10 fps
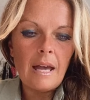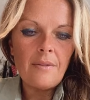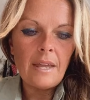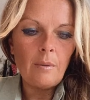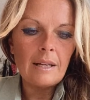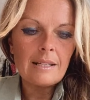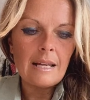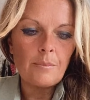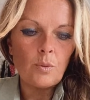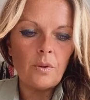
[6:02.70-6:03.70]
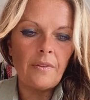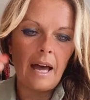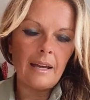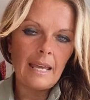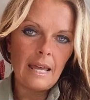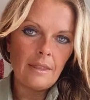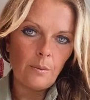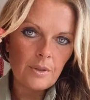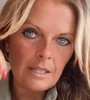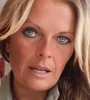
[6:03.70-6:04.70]
and they will accept all of that. Again, they will
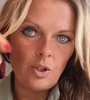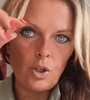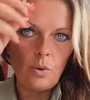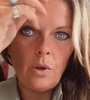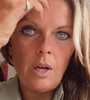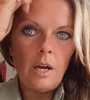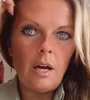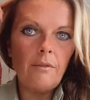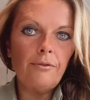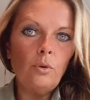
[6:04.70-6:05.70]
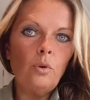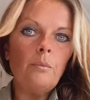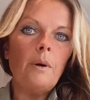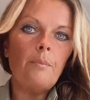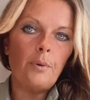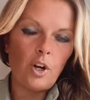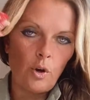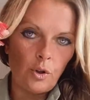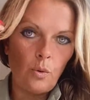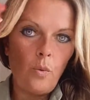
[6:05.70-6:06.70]
send you a form, put it
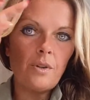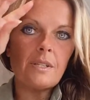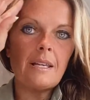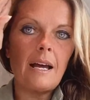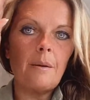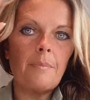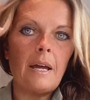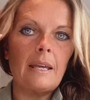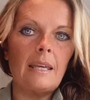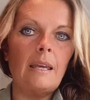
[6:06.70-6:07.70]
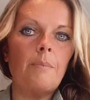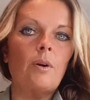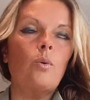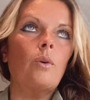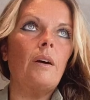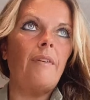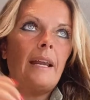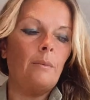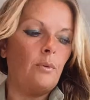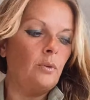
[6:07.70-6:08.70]
on your WhatsApp, and keep it all
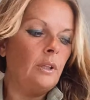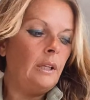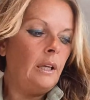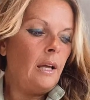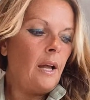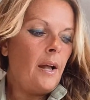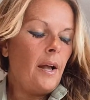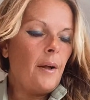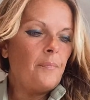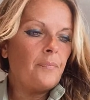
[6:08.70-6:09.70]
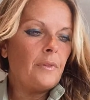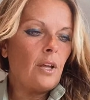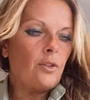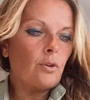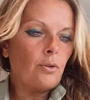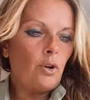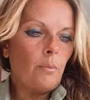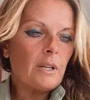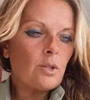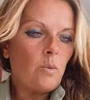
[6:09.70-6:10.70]
available. The
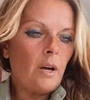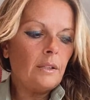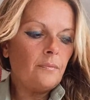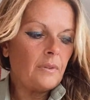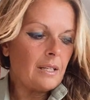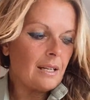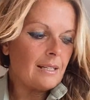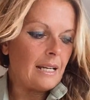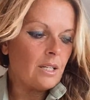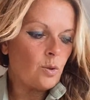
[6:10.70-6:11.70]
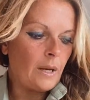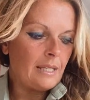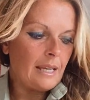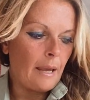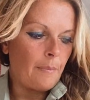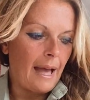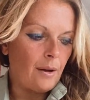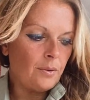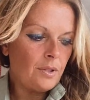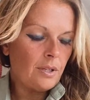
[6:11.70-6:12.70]
Chronomics one, as I said, is
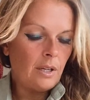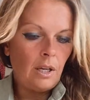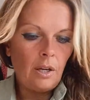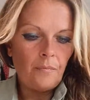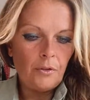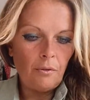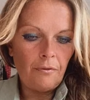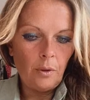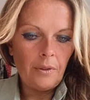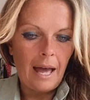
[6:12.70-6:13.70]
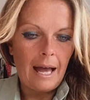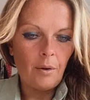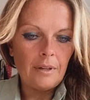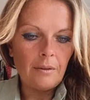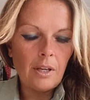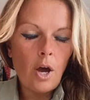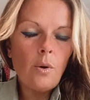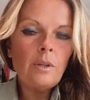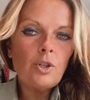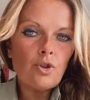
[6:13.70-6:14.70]
£28. You fill that out. Now, the
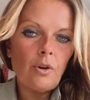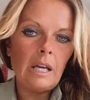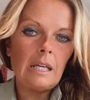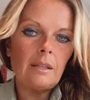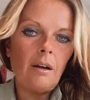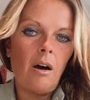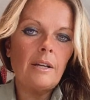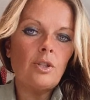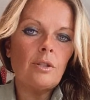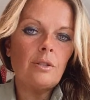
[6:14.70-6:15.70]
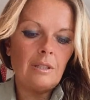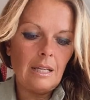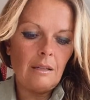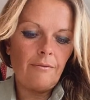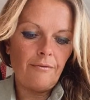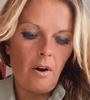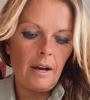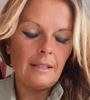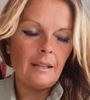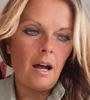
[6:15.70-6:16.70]
only trick that I did
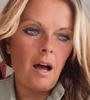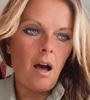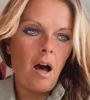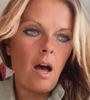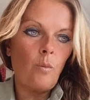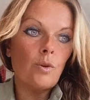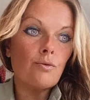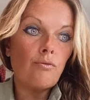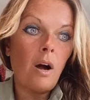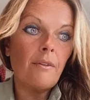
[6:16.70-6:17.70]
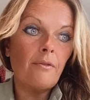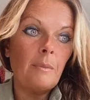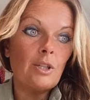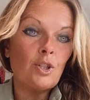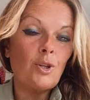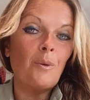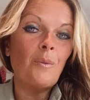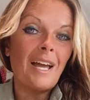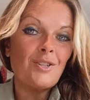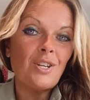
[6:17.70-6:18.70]
find that was right for me to do, and we
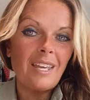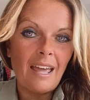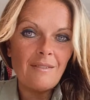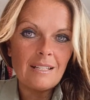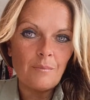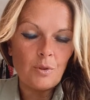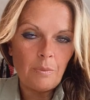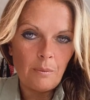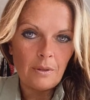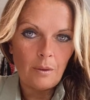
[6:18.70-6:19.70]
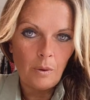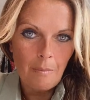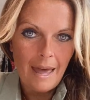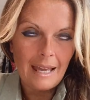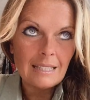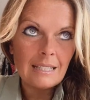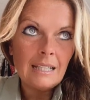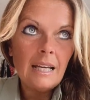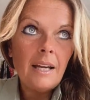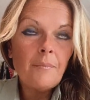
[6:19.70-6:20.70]
actually gave some to people that we met,
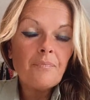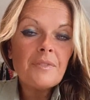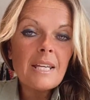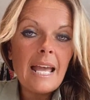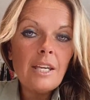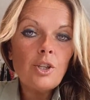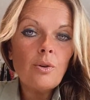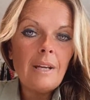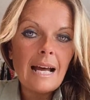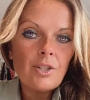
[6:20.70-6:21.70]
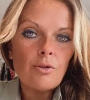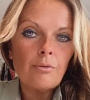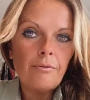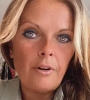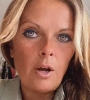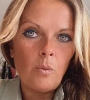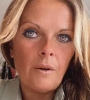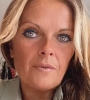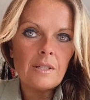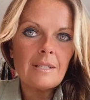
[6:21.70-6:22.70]
take your lateral flow
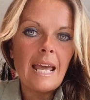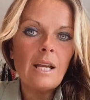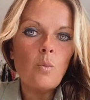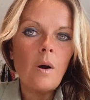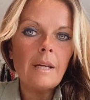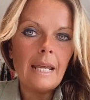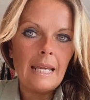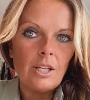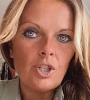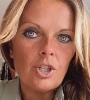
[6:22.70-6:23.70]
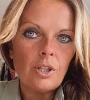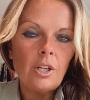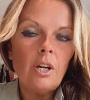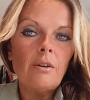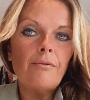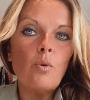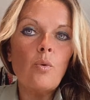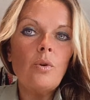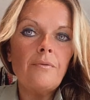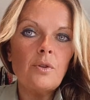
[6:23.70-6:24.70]
ones, take one each, for
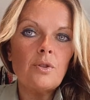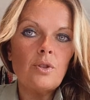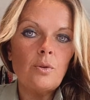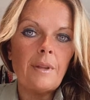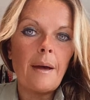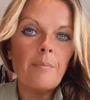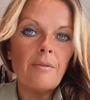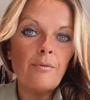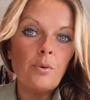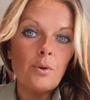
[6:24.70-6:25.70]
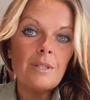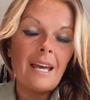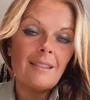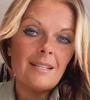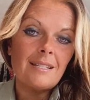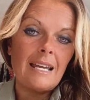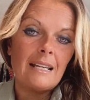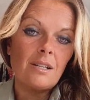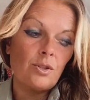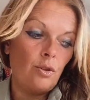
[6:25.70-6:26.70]
all of you to do that before you take this
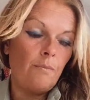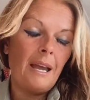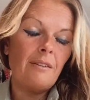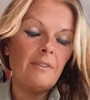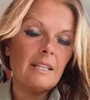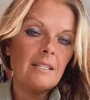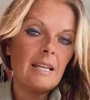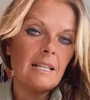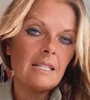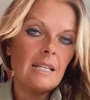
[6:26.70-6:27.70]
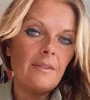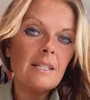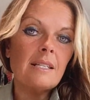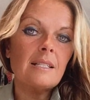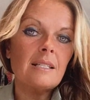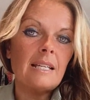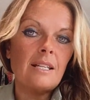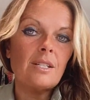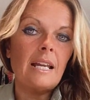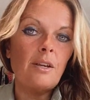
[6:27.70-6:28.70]
test, because you've paid for this test, and this is the
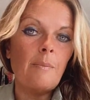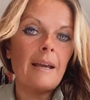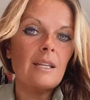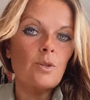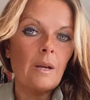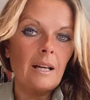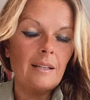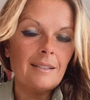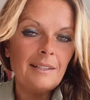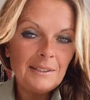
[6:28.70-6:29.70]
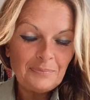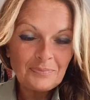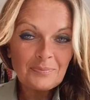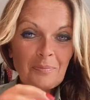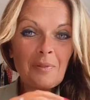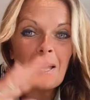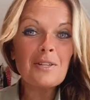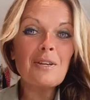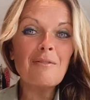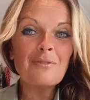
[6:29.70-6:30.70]
test to let you back into England.
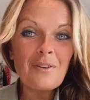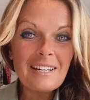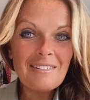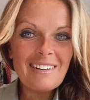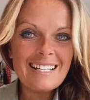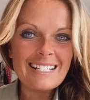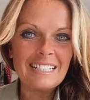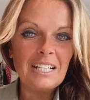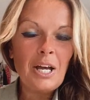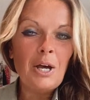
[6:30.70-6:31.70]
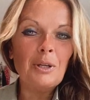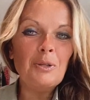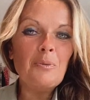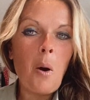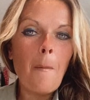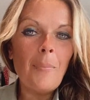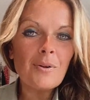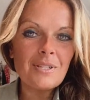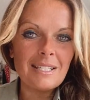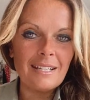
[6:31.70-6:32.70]
So if for any reason you are
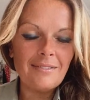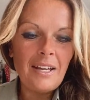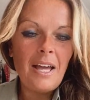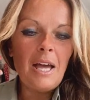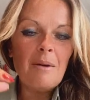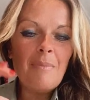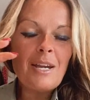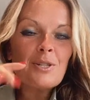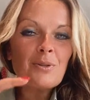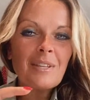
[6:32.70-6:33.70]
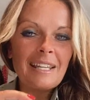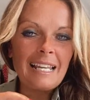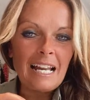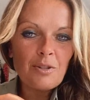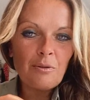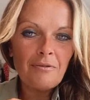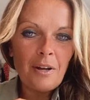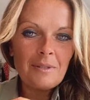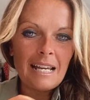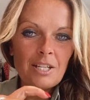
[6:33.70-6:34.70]
positive, make sure that the lateral flow
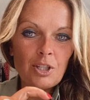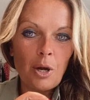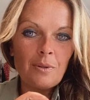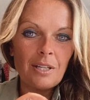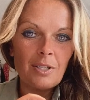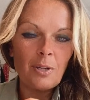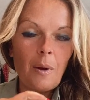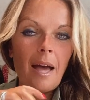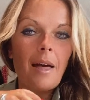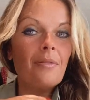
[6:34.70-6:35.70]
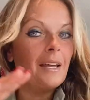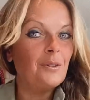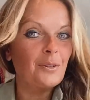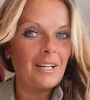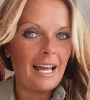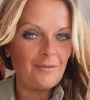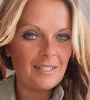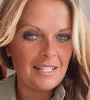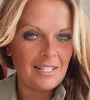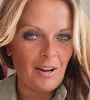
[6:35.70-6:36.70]
test shows it to you, and then you're going to have to
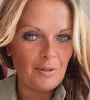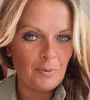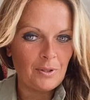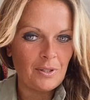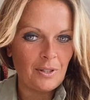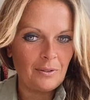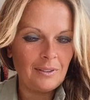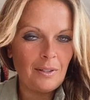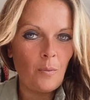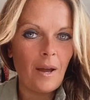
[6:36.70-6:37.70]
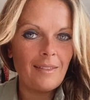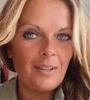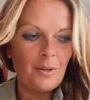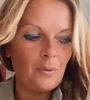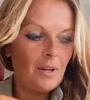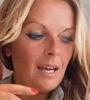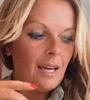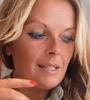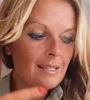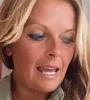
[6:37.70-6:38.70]
decide what to do. Whether you
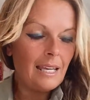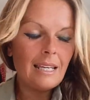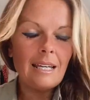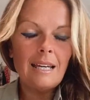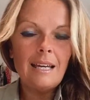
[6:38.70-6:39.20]
take